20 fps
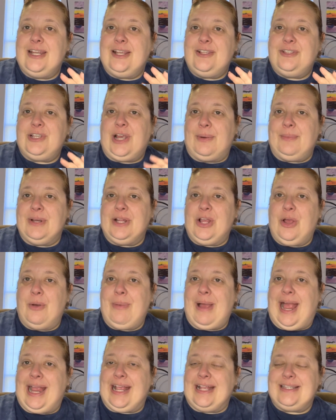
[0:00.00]
So I'm going to go
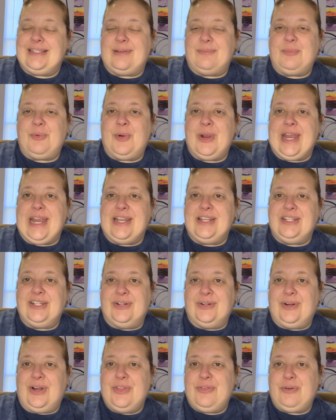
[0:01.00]
back at some point and
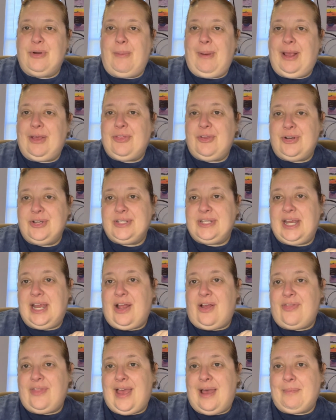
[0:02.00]
do a Throwback Thursday
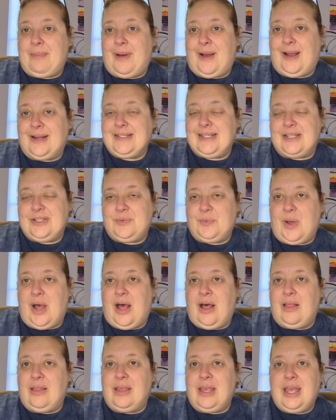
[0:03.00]
on that box as
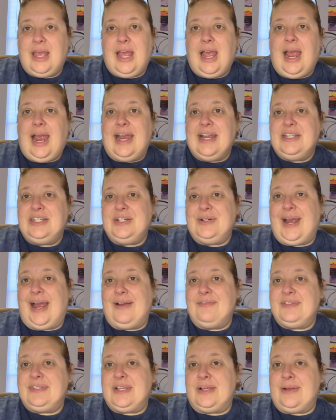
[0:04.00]
well. I do
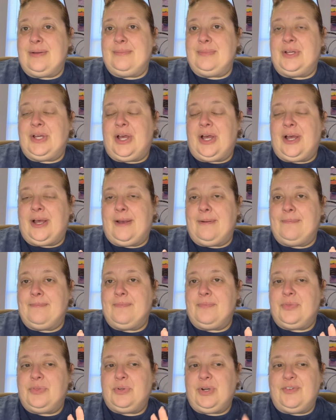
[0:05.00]
have some
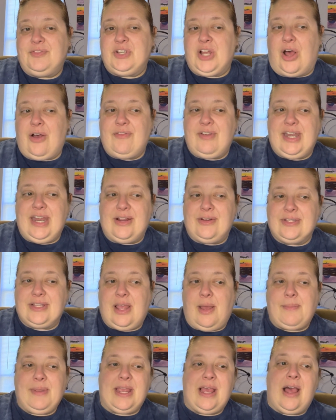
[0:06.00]
thrift haul videos
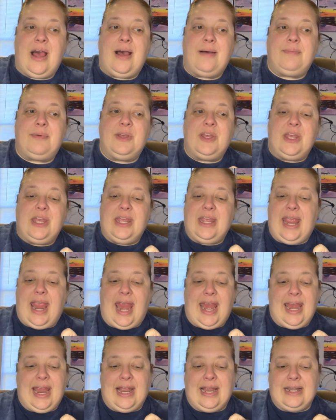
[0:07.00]
coming up
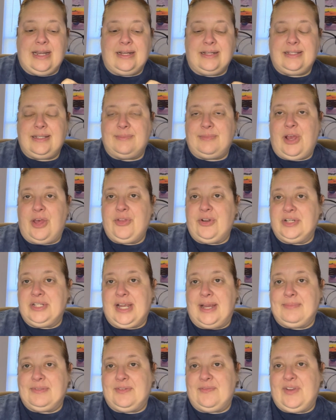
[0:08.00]
and some other
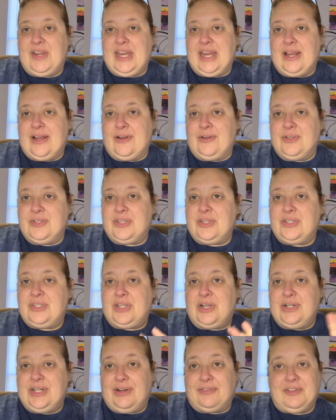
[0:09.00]
types of videos.
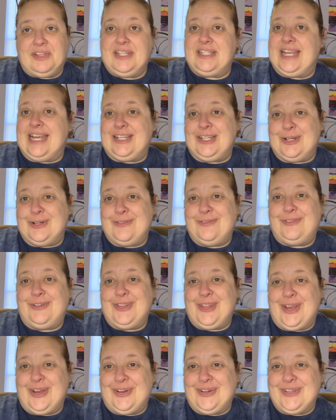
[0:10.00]
So definitely stay tuned for
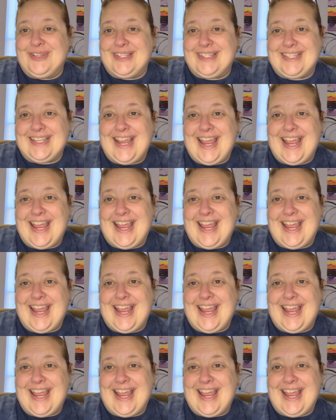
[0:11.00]
those.